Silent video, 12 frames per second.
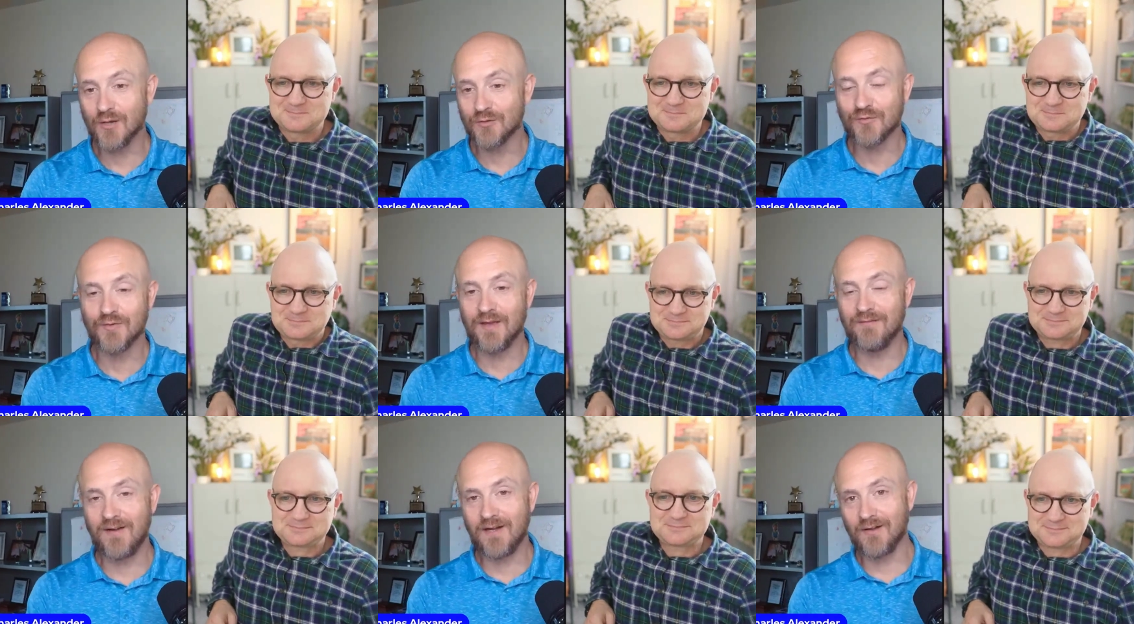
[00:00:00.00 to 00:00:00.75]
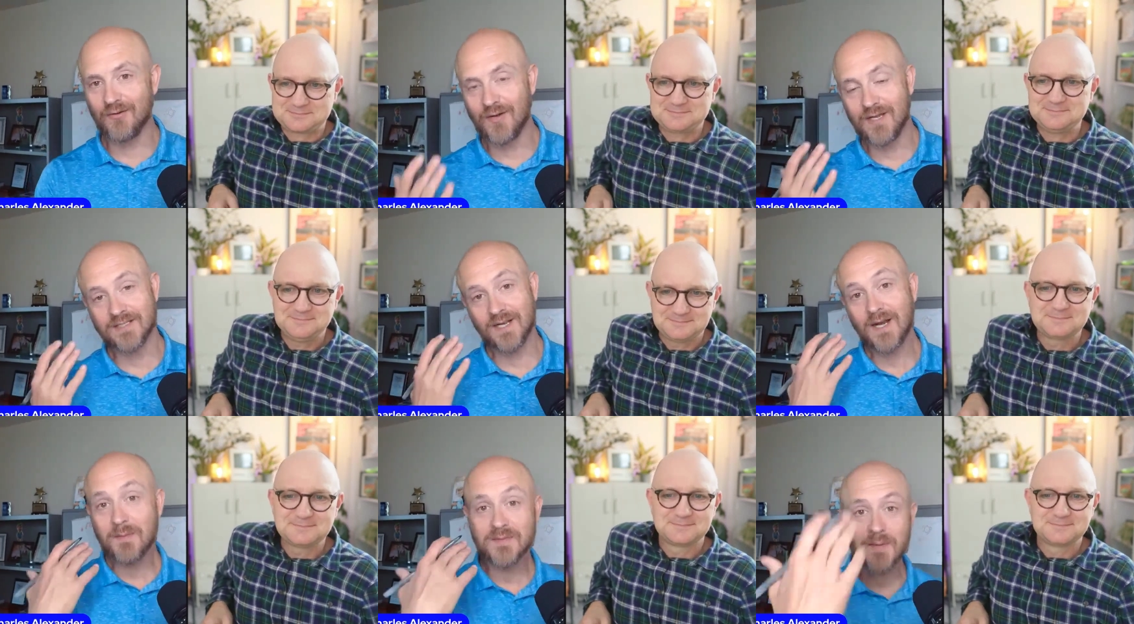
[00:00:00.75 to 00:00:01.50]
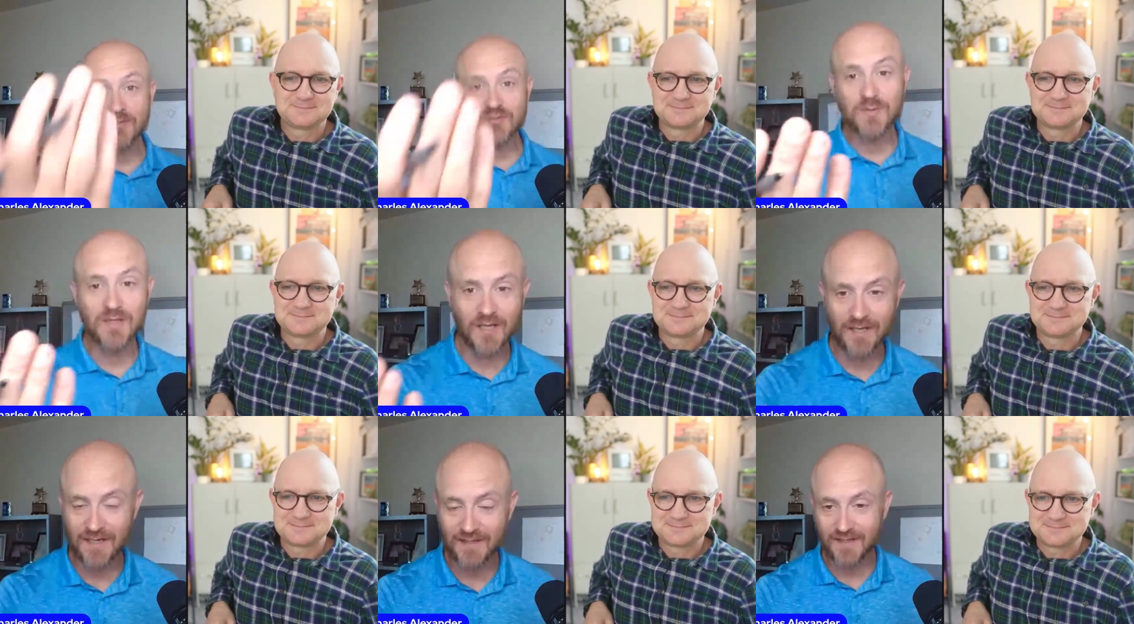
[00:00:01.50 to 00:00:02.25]
Speaker 1: notes for that very reason. And I'm supposed to be
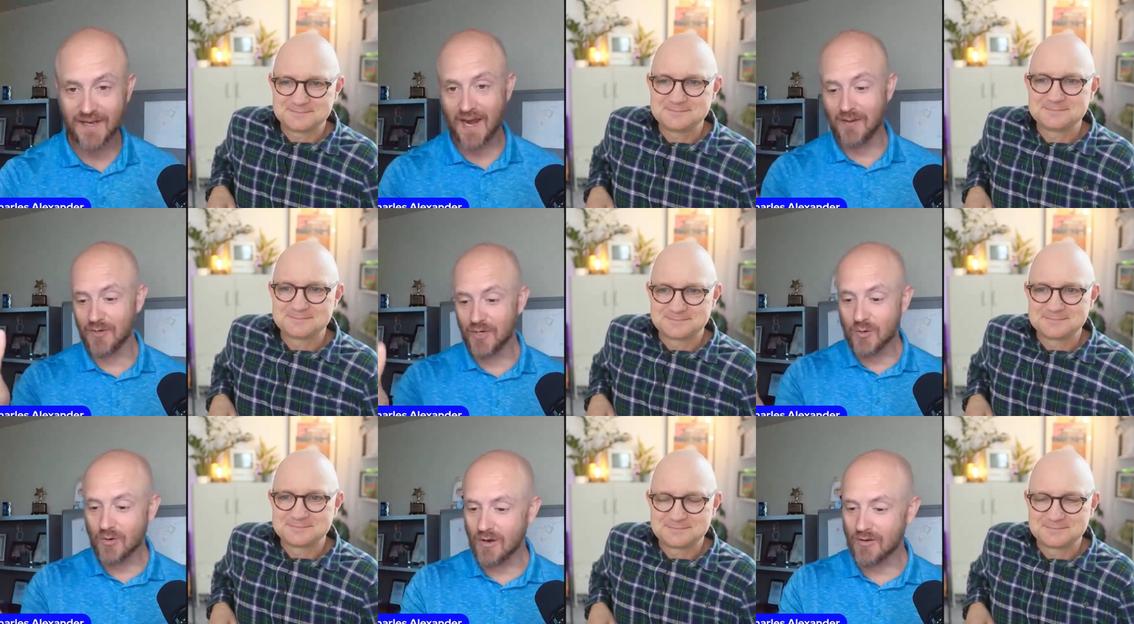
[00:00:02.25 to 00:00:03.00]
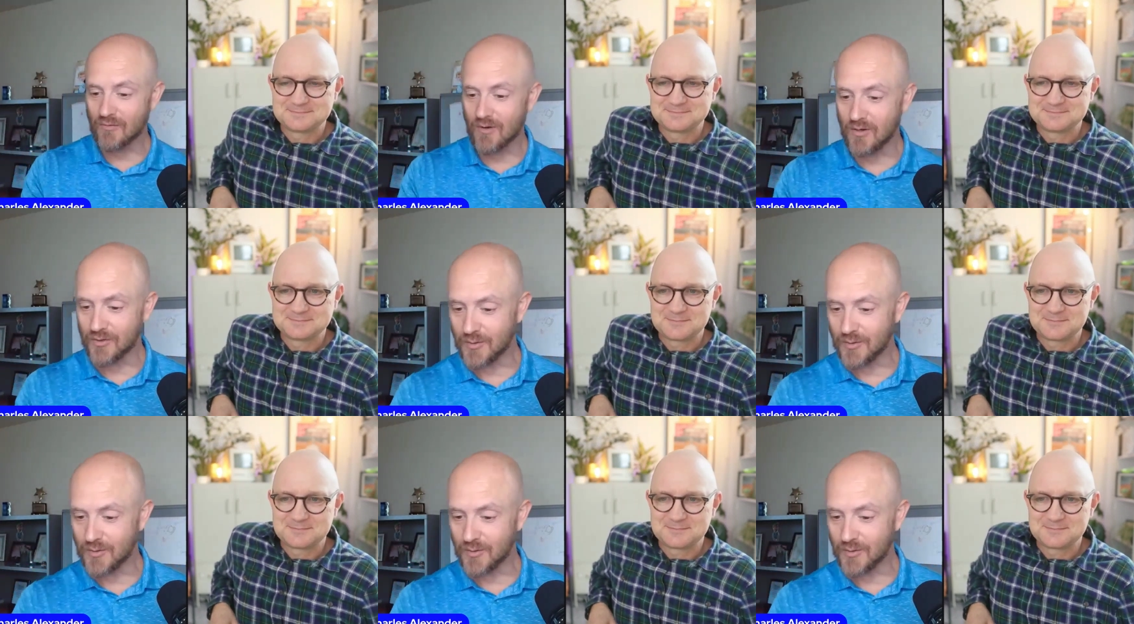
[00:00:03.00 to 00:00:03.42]
looking at the camera. You were on a roll.